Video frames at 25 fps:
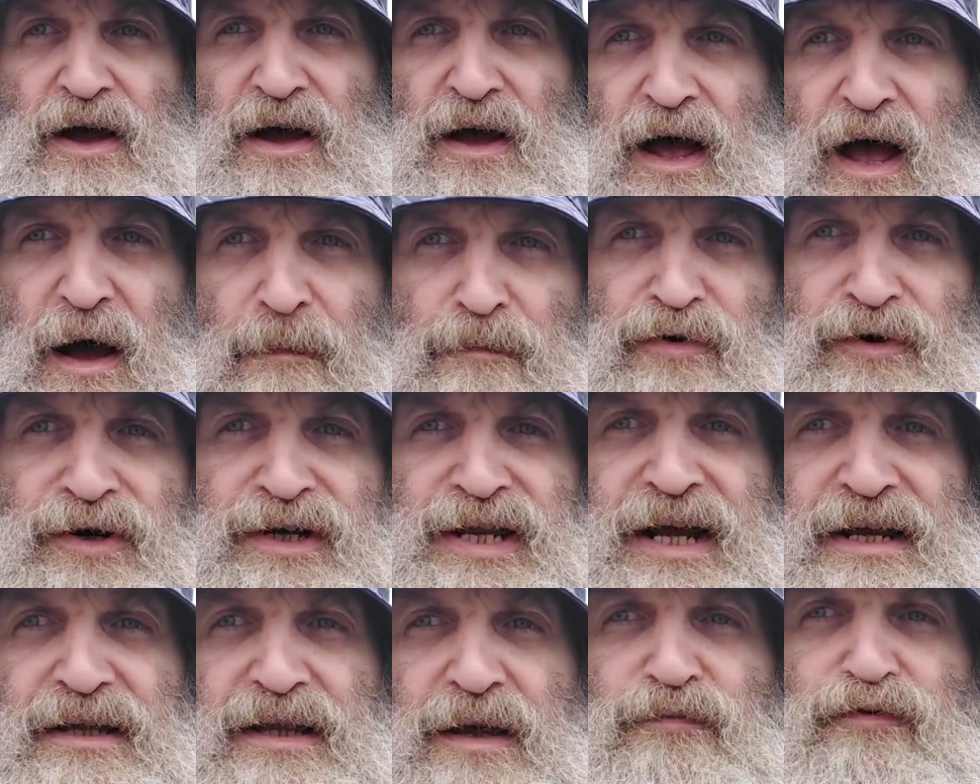
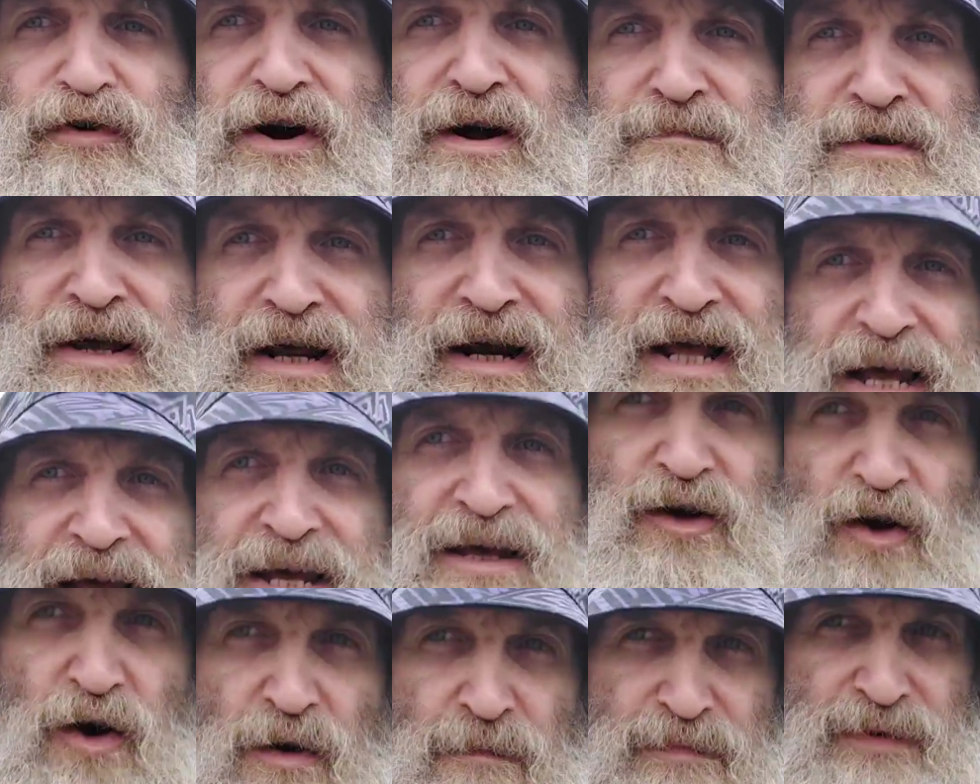the Premier
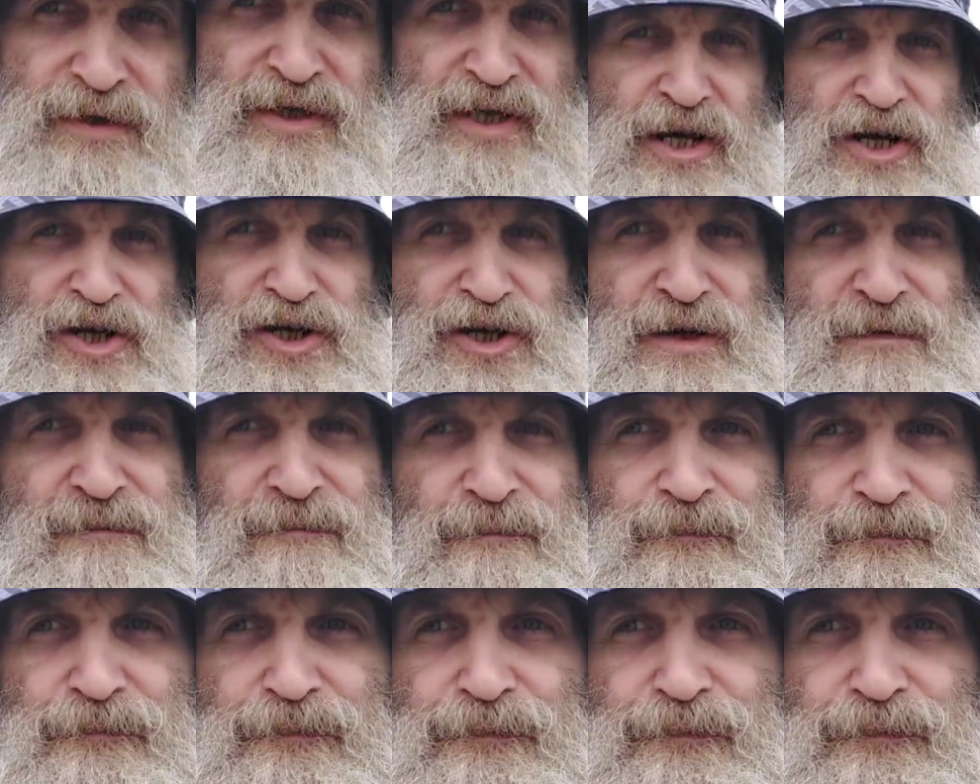League competition.